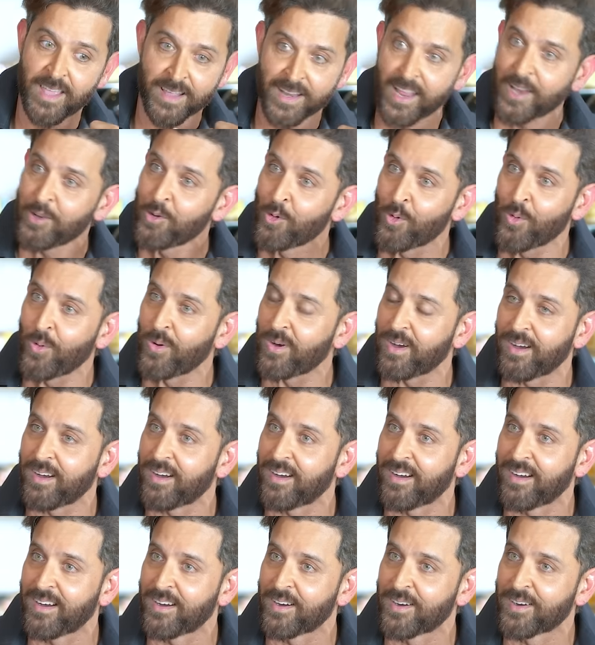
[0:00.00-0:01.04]
can I
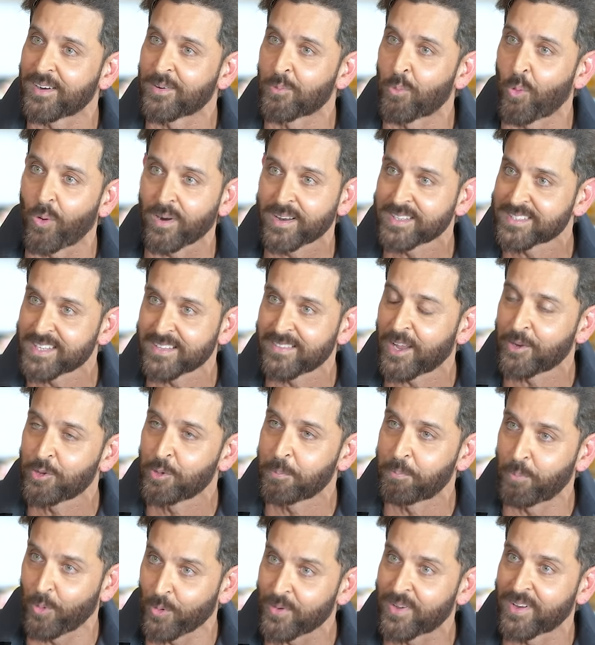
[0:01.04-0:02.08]
know what is it that
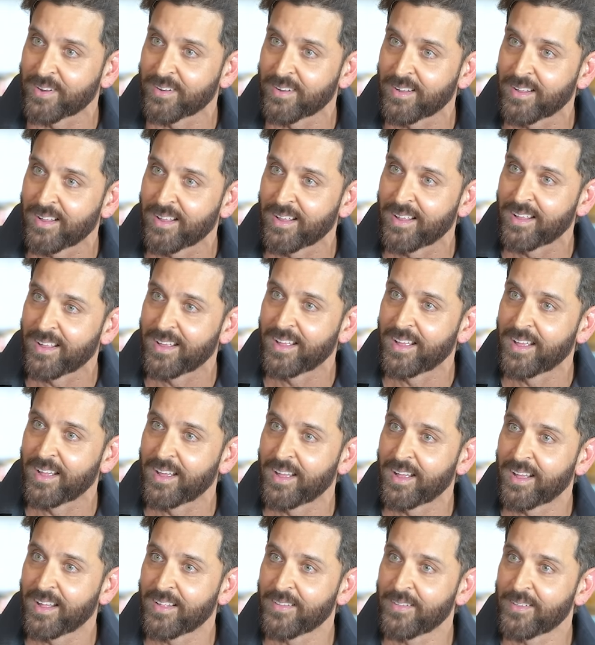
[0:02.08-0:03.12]
you put?
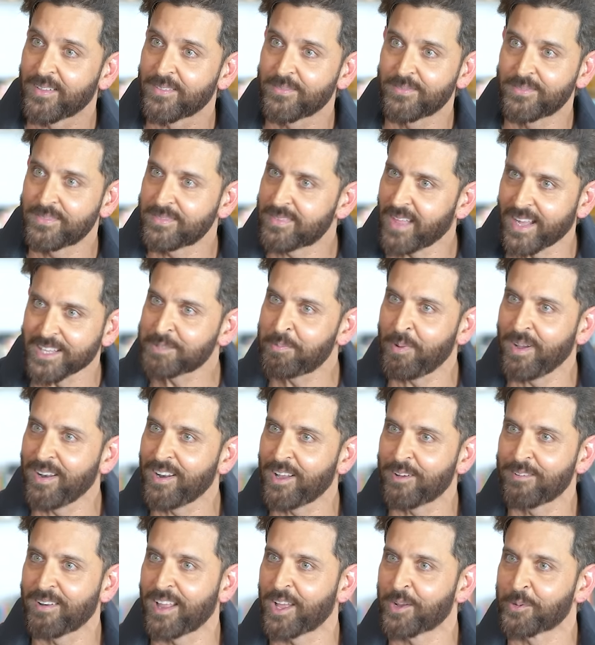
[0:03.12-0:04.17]
That's my
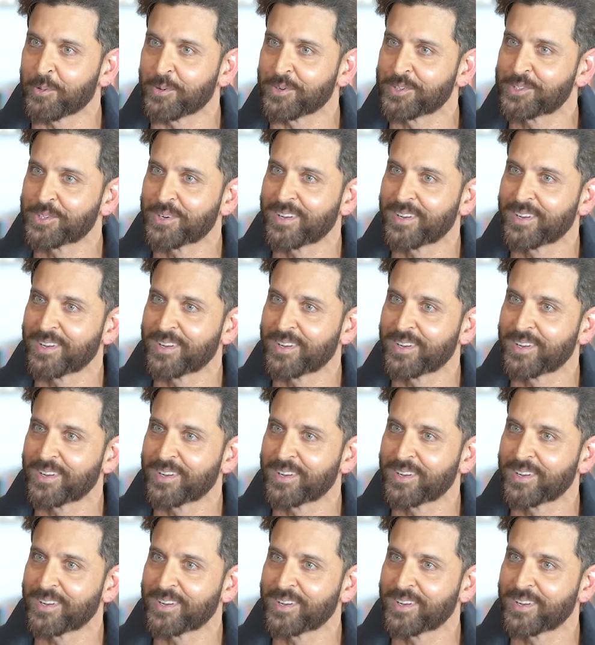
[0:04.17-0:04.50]
love language.